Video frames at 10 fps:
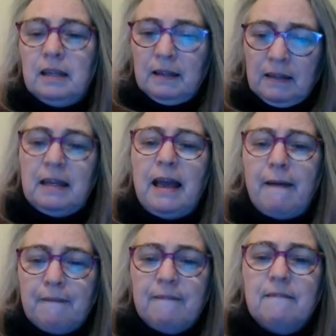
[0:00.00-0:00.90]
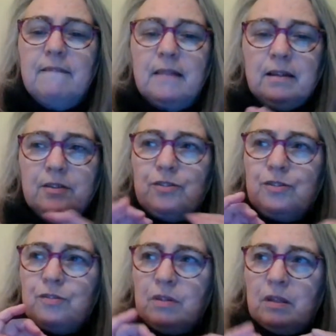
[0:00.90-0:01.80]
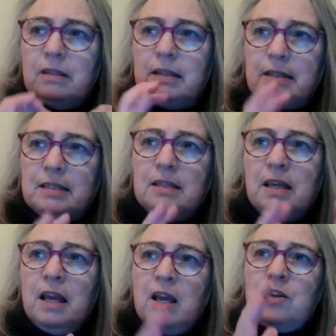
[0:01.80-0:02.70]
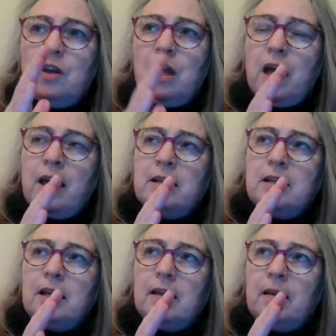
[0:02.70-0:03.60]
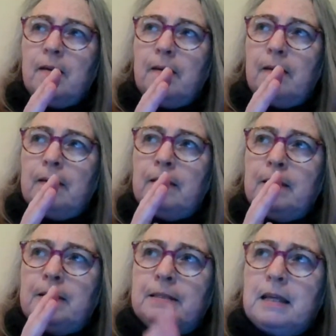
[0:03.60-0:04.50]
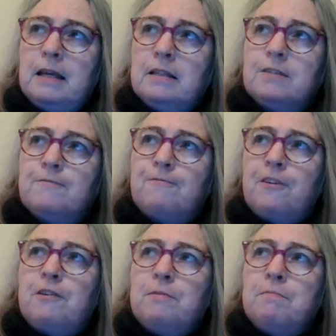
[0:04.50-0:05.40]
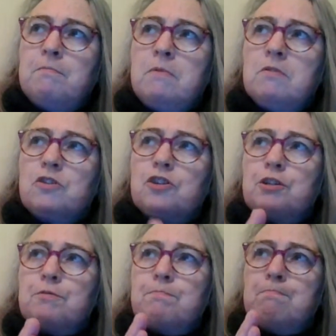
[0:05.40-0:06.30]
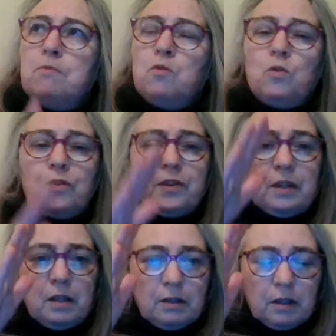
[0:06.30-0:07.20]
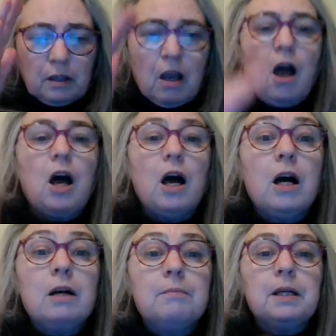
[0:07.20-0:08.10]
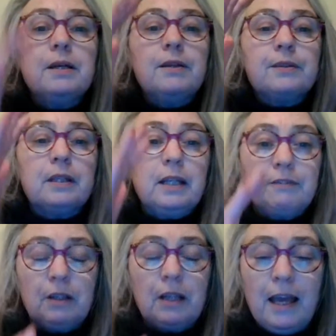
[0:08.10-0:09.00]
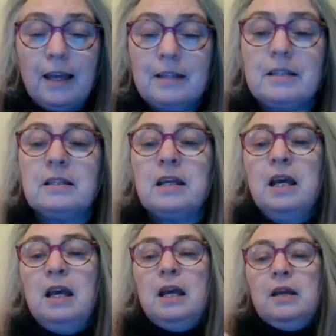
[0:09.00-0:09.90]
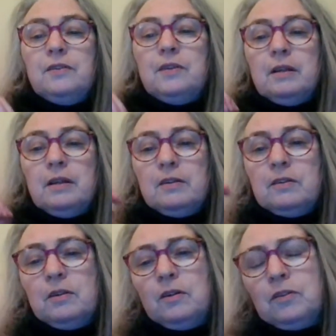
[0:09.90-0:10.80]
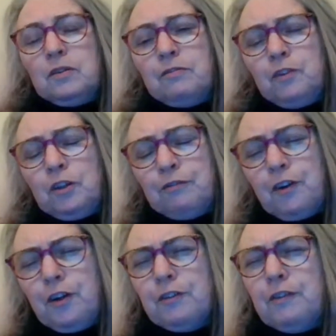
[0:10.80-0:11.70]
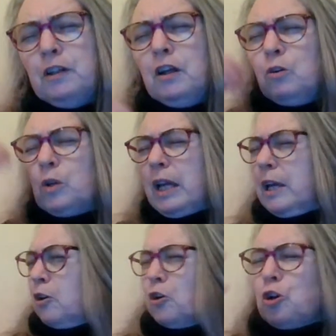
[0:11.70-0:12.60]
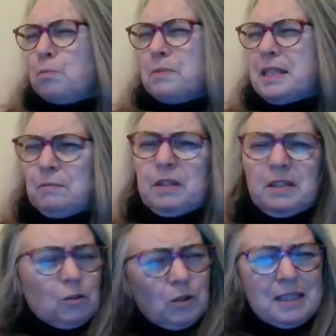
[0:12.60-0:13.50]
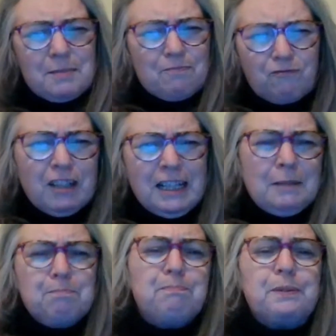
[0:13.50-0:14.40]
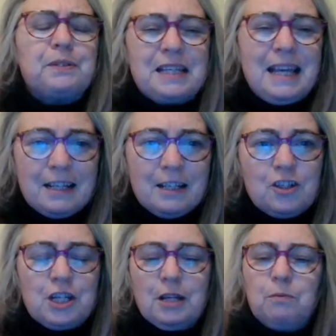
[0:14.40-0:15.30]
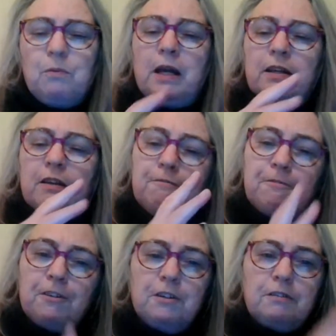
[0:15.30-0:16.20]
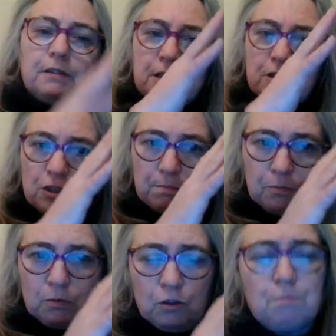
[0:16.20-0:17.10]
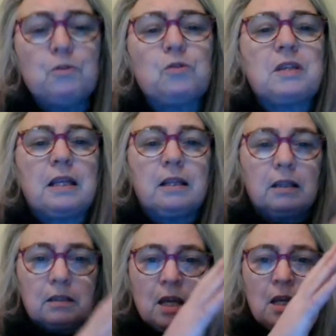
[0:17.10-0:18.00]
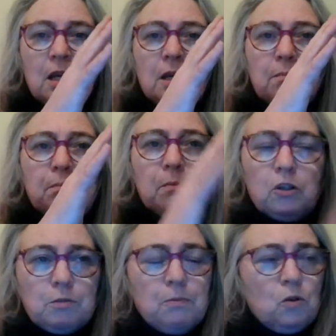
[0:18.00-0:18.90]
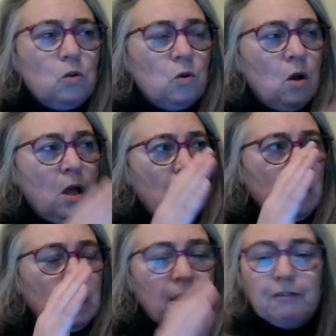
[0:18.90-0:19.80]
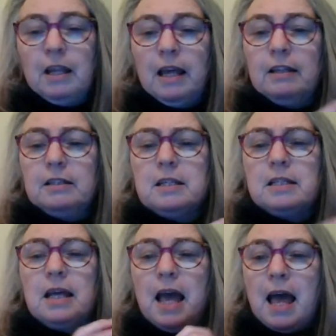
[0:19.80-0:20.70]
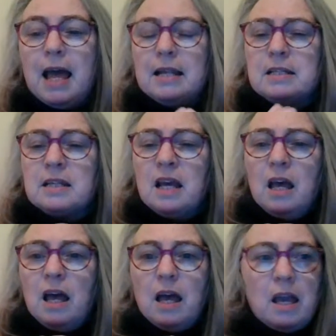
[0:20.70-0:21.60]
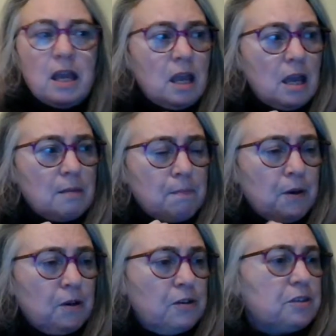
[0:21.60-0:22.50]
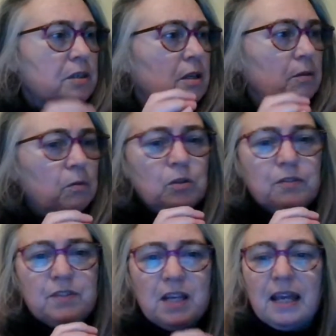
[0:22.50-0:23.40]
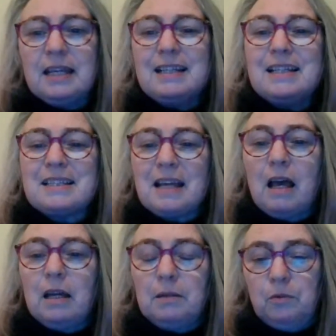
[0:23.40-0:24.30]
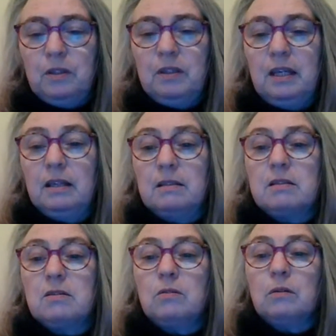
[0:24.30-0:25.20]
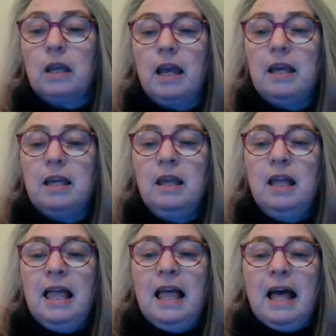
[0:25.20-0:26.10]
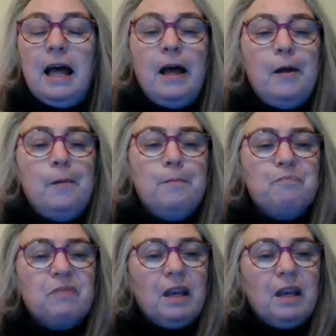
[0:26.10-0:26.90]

yeah, so this, and your dad's very much more the calmer, the level-headed. Your father-in-law comes in with all this really buzzy energy, where your father is just much more settled, much more level-headed, and a person that would have taken his time with things. Okay. And